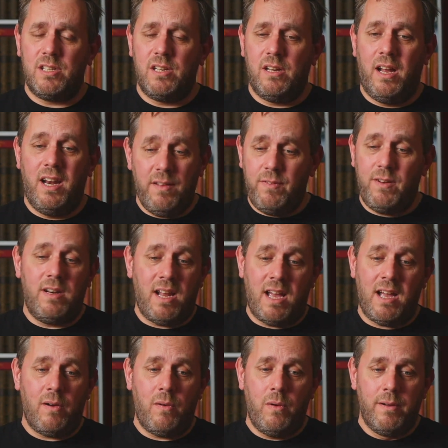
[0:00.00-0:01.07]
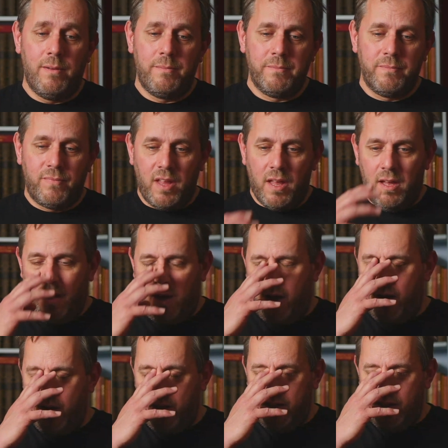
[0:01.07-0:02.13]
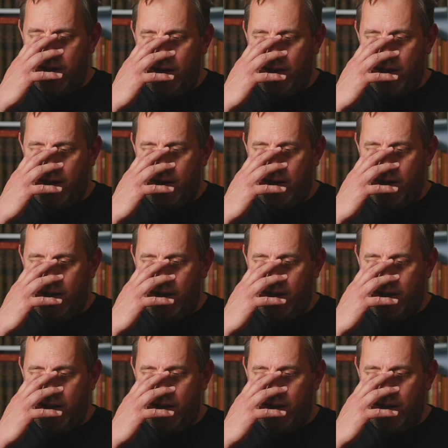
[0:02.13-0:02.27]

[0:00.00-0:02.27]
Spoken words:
And even now, I